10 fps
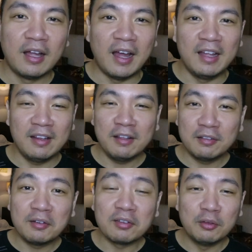I
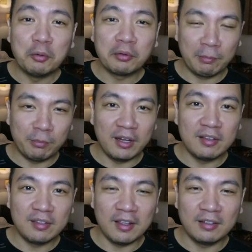think there's no
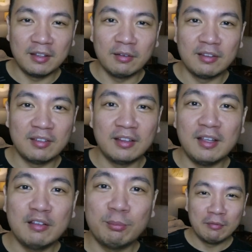replacing the
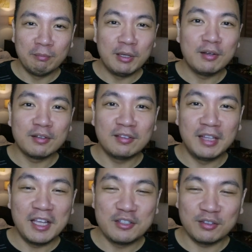cities because
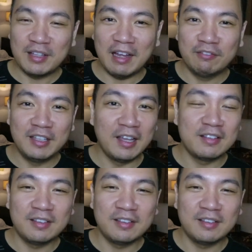they just have the